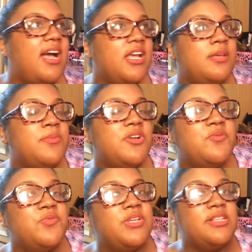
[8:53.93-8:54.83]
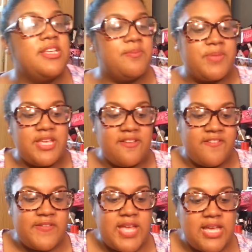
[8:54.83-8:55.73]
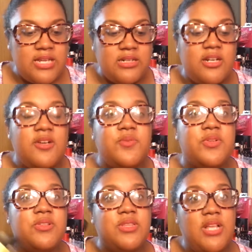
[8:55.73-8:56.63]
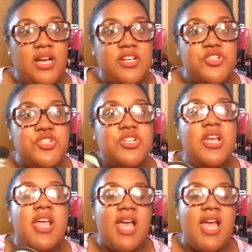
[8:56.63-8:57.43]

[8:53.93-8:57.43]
I'm a really big fan of Lush,